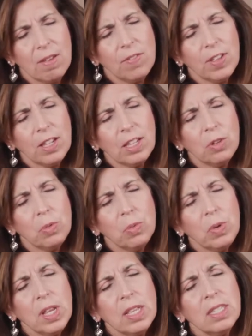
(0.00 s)
filling the
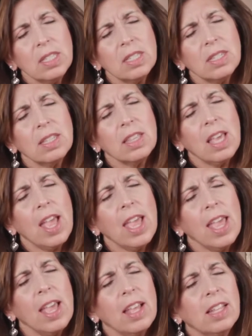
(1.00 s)
wrist, the
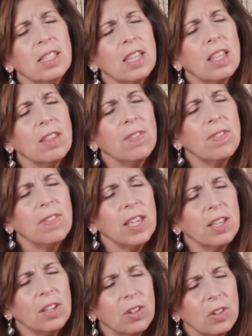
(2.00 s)
hands, and the
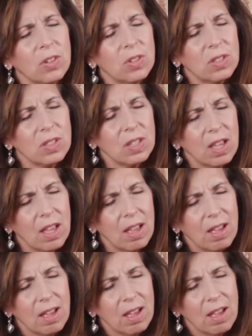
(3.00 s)
fingers.
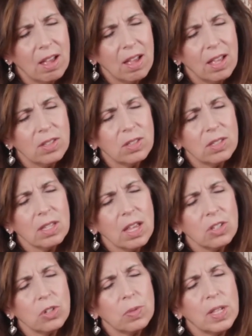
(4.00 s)

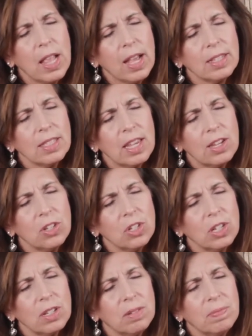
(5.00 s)
Such relaxation.